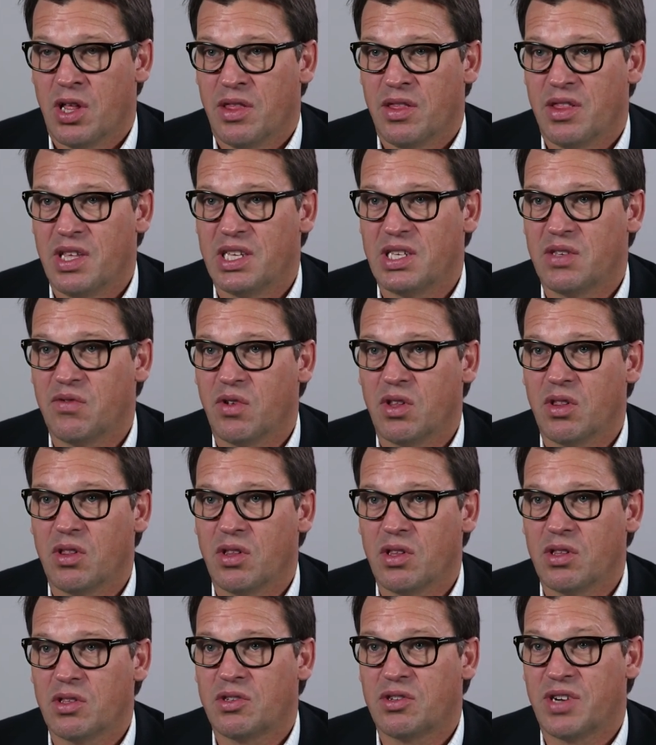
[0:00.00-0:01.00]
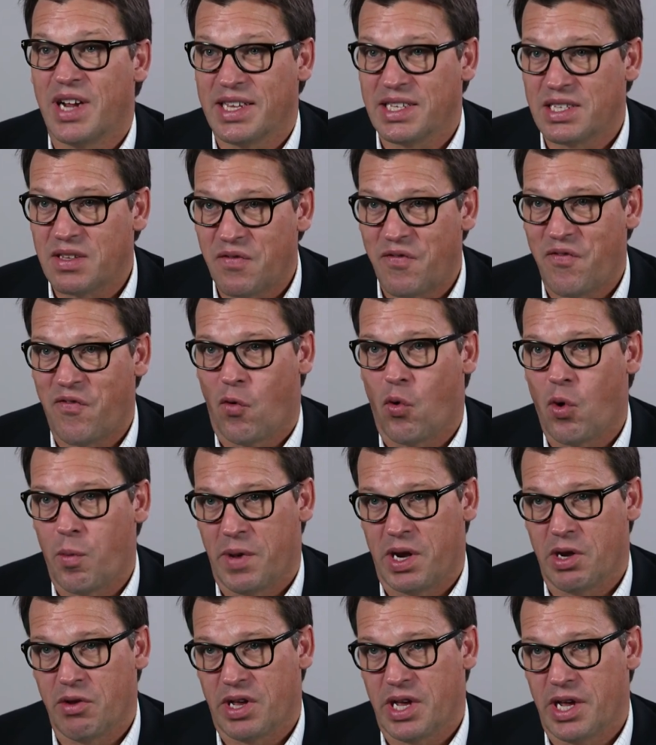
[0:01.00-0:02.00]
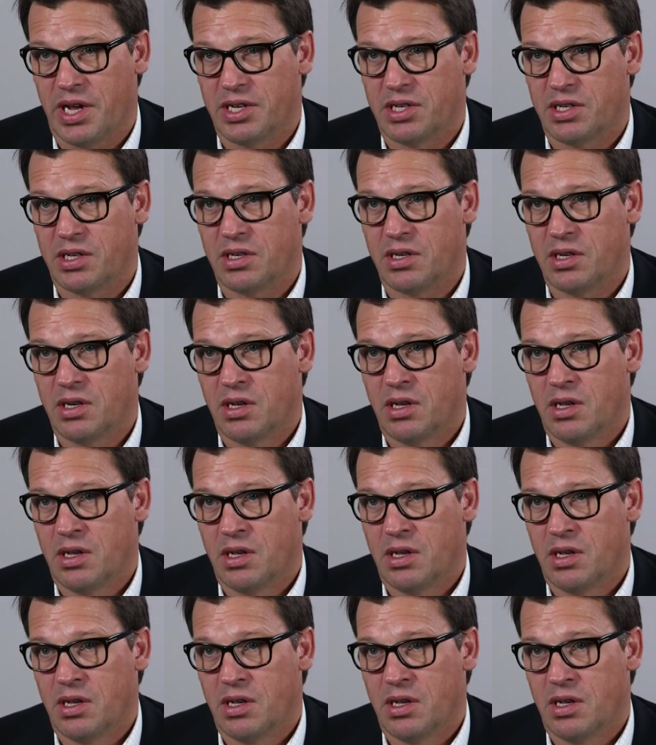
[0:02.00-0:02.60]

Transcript: This will transform education.